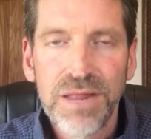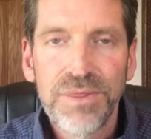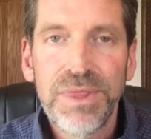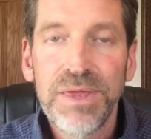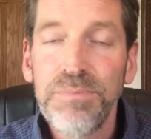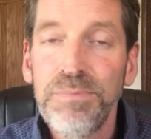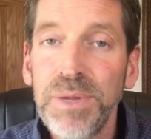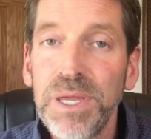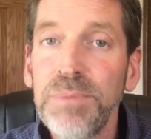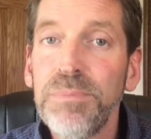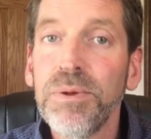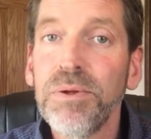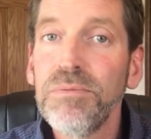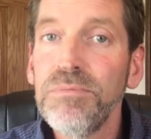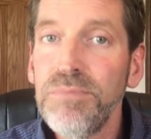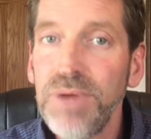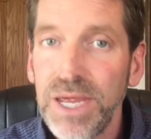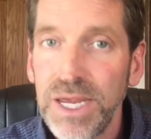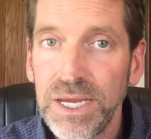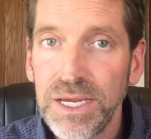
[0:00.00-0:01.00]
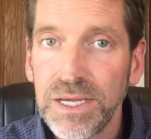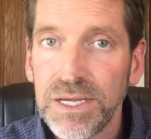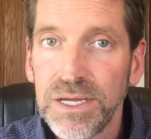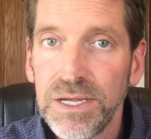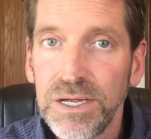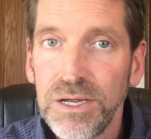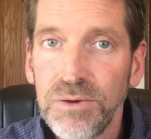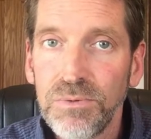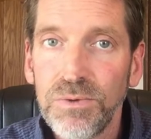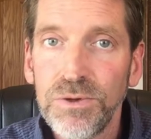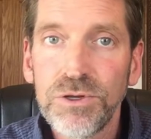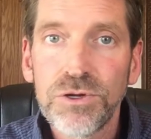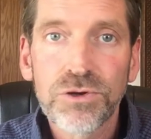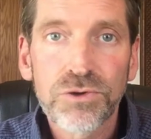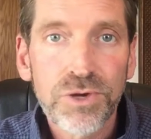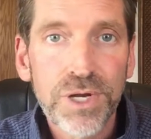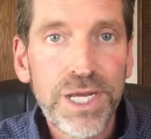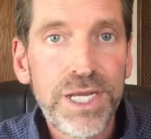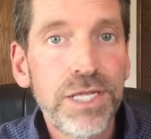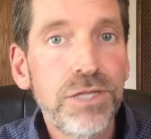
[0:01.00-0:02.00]
that people make when
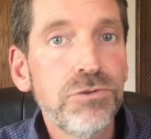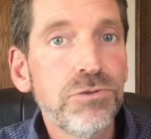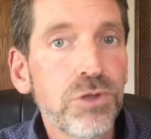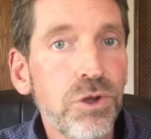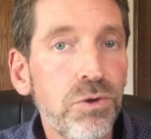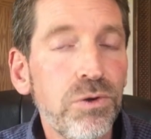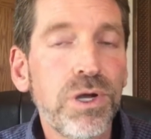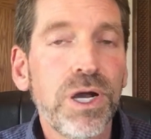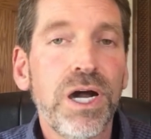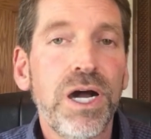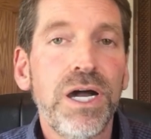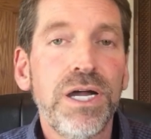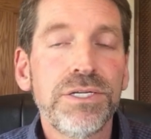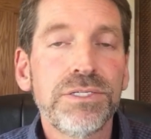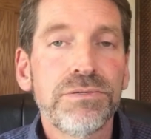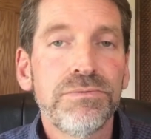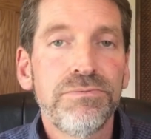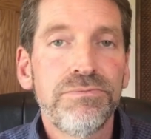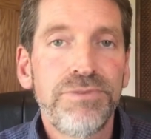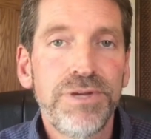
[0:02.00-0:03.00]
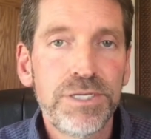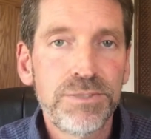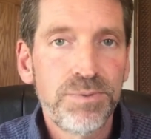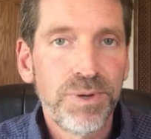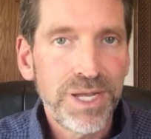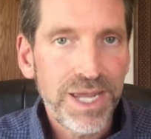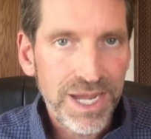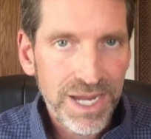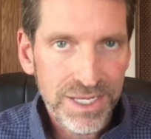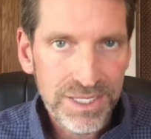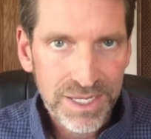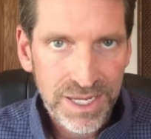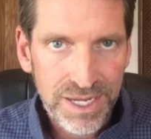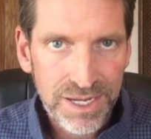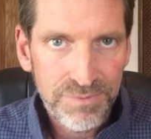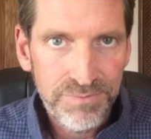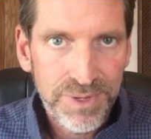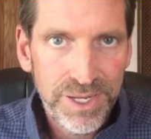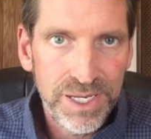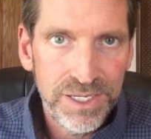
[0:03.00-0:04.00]
creating low-cost Facebook ad
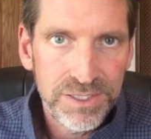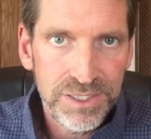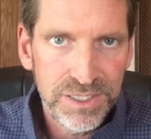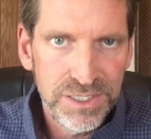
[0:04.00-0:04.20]
campaigns.